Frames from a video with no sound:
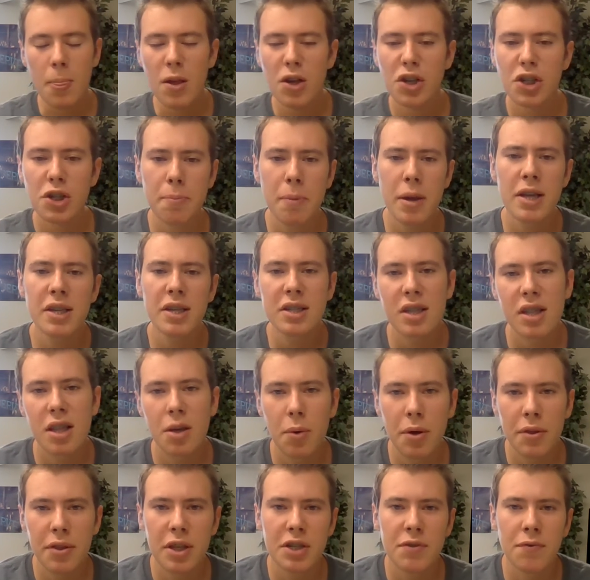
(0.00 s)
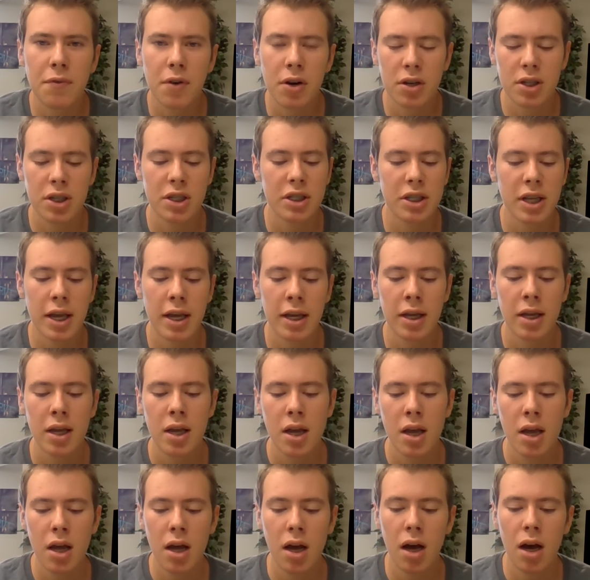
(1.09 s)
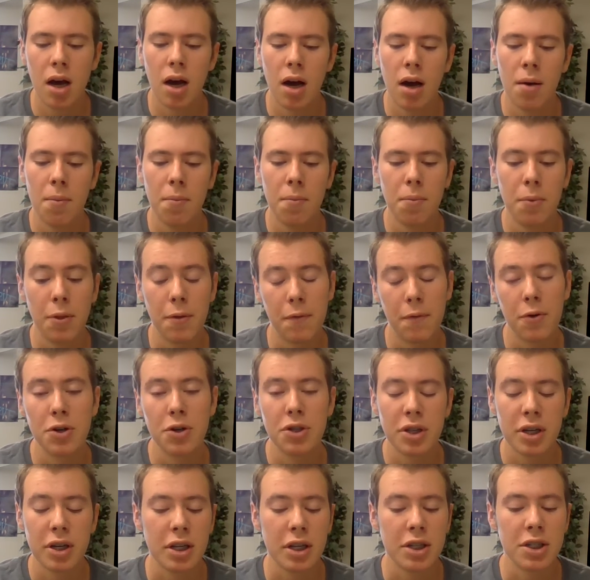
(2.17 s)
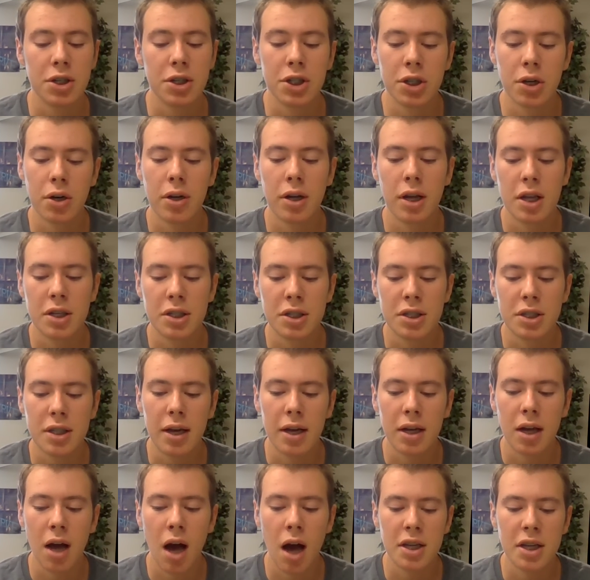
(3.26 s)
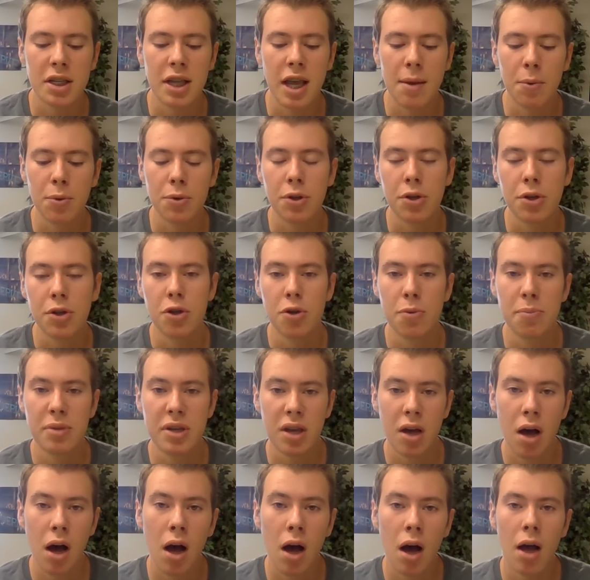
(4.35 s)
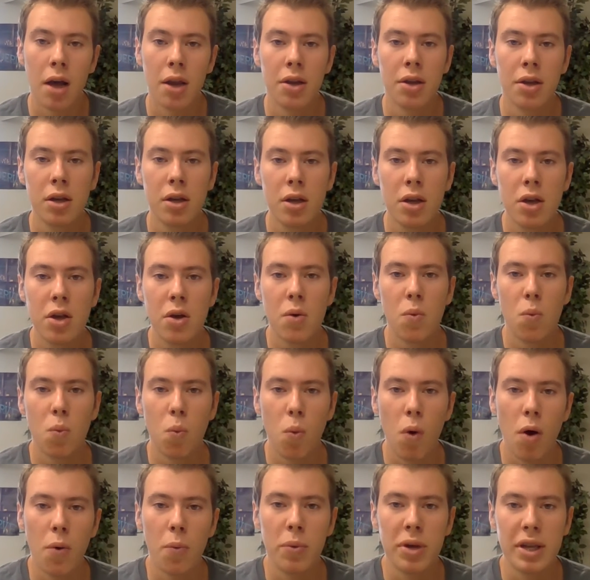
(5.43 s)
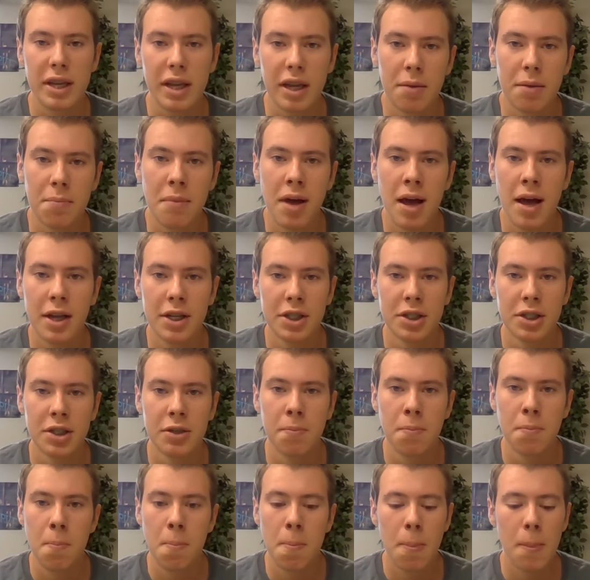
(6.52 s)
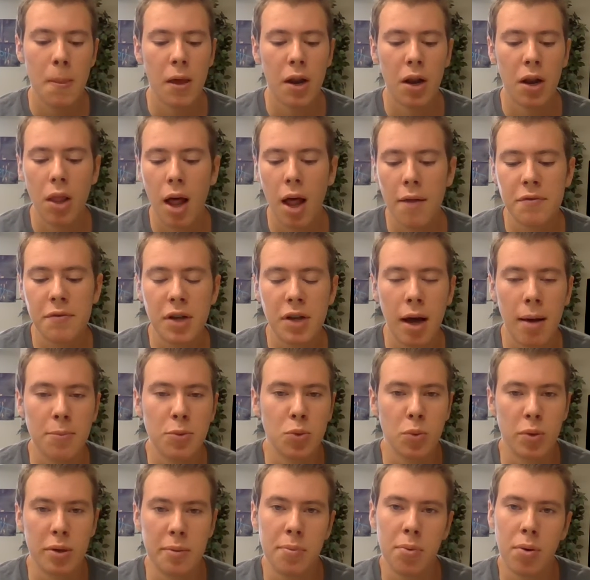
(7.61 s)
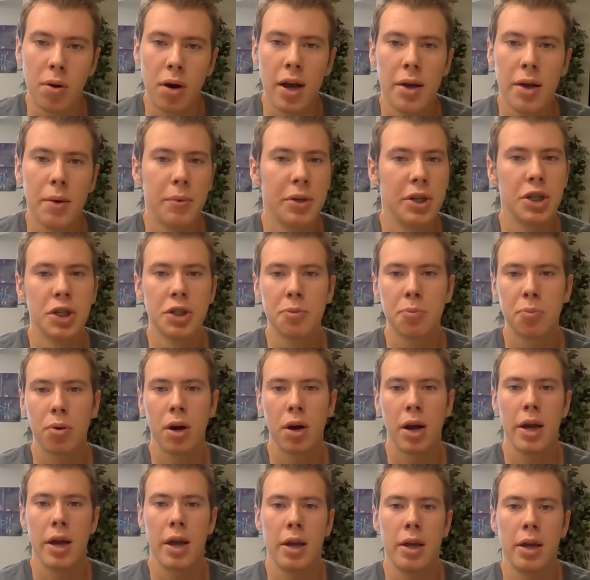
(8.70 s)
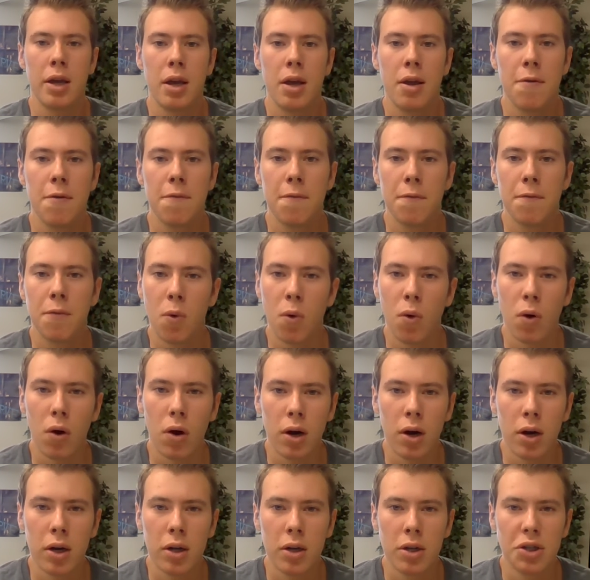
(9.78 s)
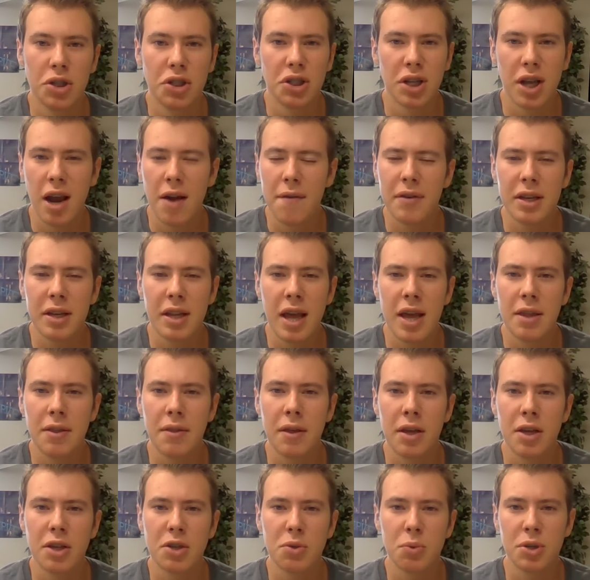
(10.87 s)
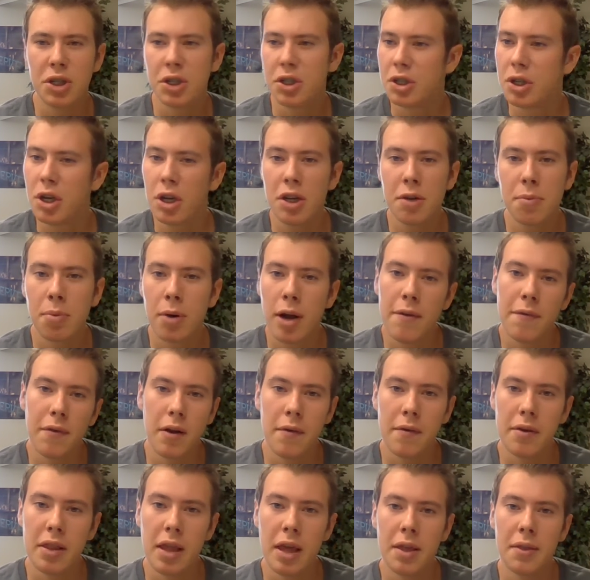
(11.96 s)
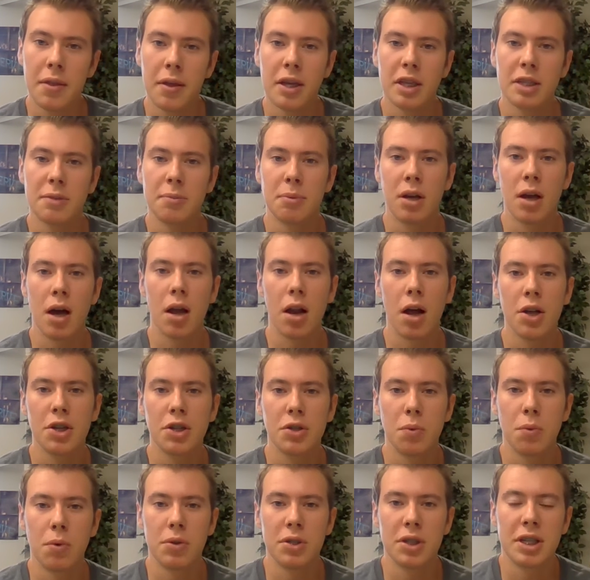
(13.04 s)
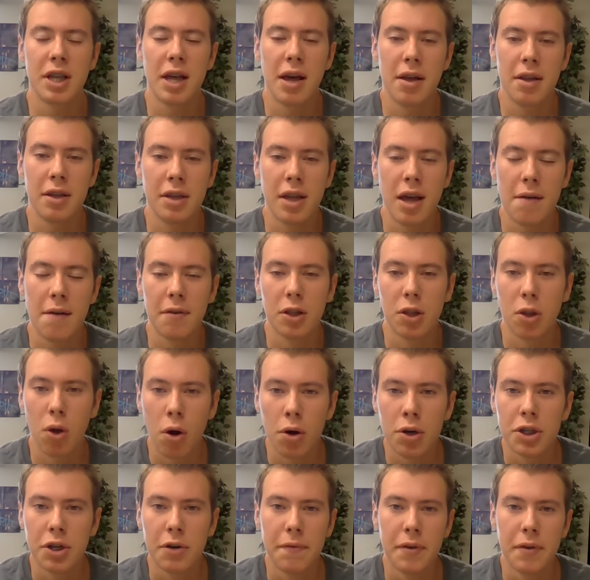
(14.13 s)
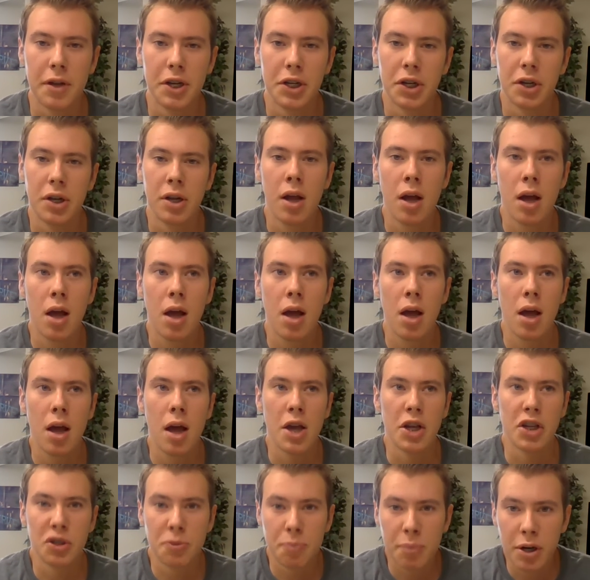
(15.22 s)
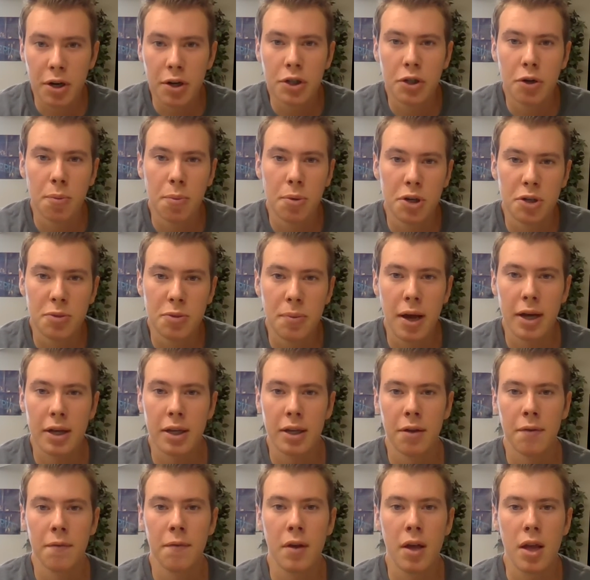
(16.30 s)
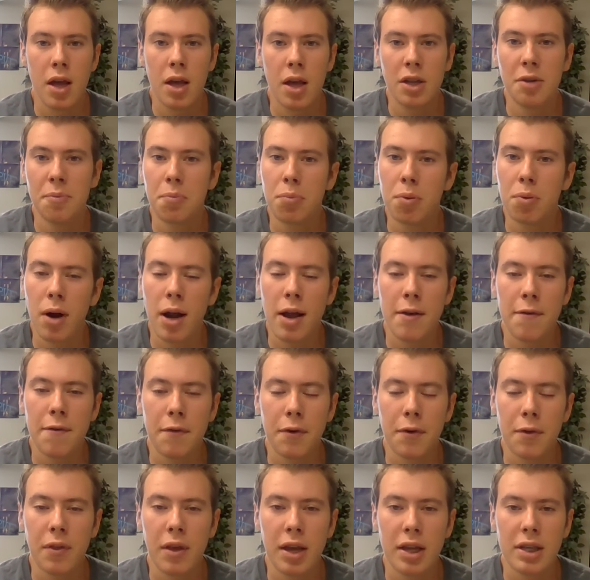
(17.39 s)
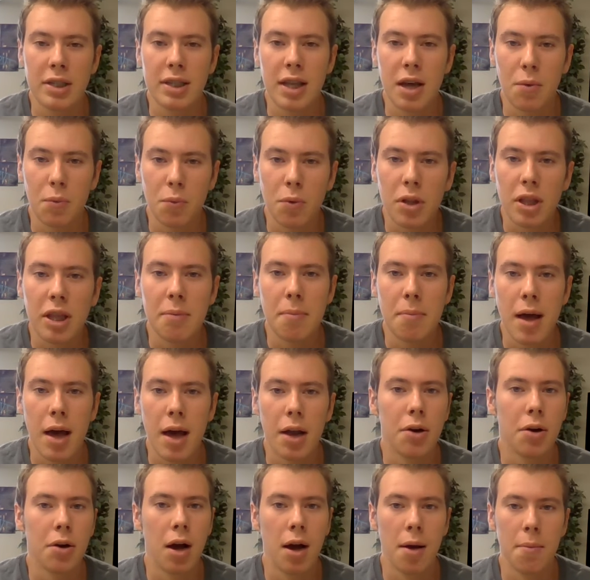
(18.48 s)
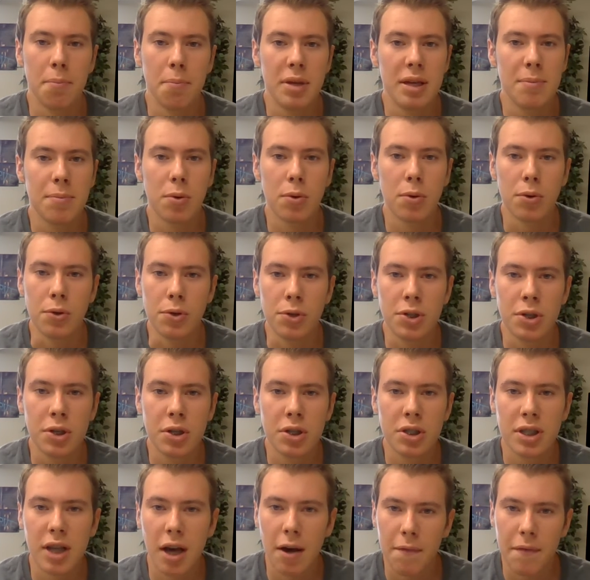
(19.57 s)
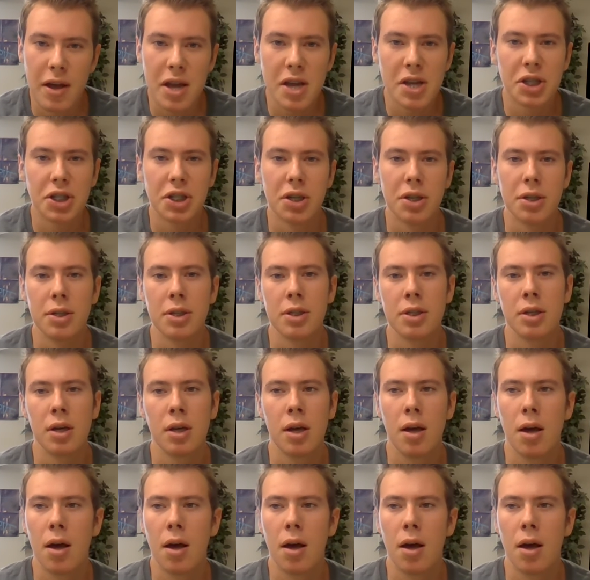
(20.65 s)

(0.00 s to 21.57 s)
So basically what this verse is saying, the first thing it's assuring us is that God is able to do beyond what we can imagine. And a lot of times when we just pray for just everyday things, which is good to pray for everyday things, but God also wants us to have a larger vision, a spiritual perspective, to pray for things that really matter, people's salvations,